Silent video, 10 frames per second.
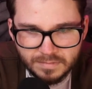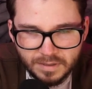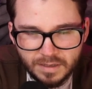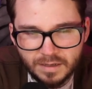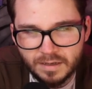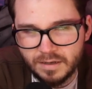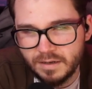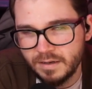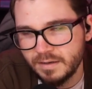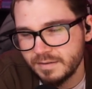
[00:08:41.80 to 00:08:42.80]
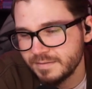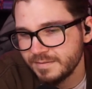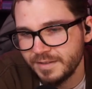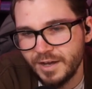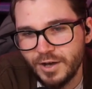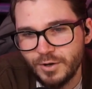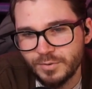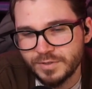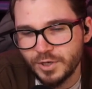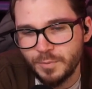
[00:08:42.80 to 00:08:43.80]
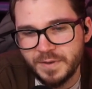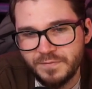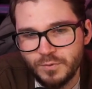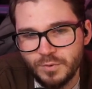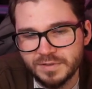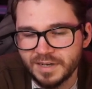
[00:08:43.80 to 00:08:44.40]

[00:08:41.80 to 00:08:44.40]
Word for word: Ah, uh, no, don't be fooled.